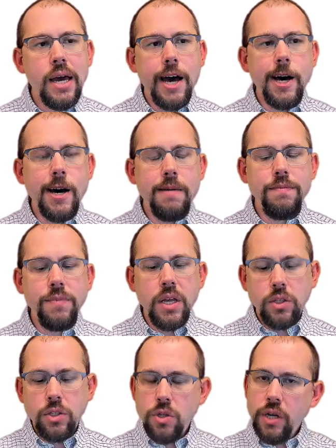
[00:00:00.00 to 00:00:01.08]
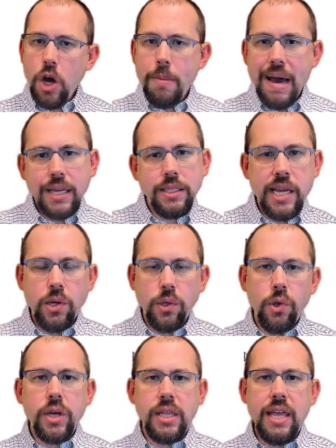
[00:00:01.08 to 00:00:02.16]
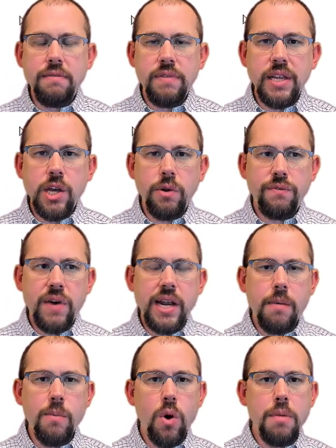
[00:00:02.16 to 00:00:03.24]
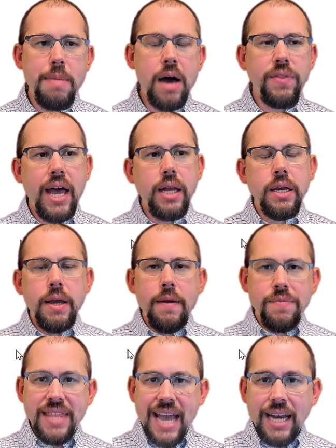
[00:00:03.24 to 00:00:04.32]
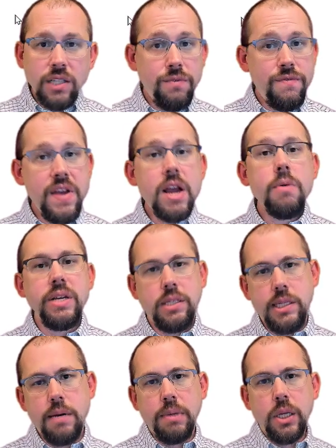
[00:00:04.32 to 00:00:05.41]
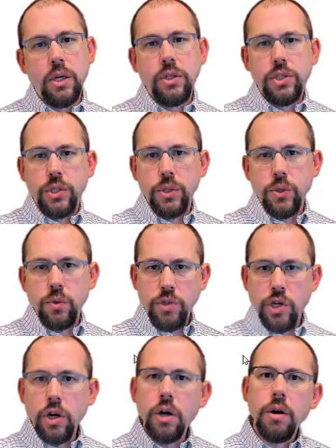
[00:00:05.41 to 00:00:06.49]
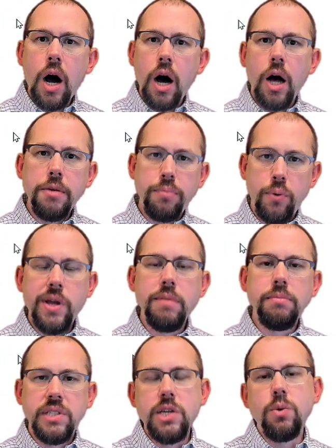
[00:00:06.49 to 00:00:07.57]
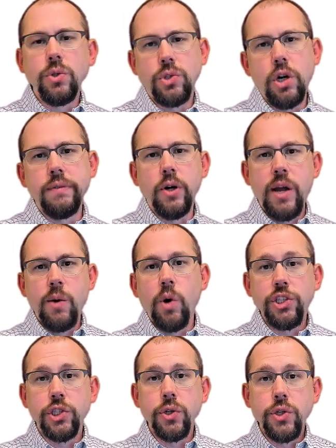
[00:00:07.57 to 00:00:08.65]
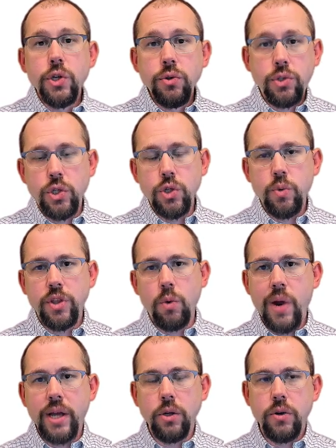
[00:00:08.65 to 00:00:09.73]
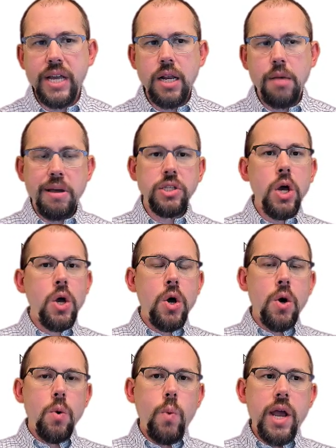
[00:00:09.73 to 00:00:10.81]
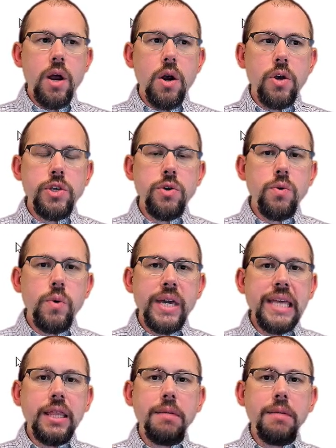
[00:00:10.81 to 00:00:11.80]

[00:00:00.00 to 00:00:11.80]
Um, so you can go back and take a look at that video to find out more about that. That is very similar to your on-prem SQL Server and what you're used to with a regular database where you get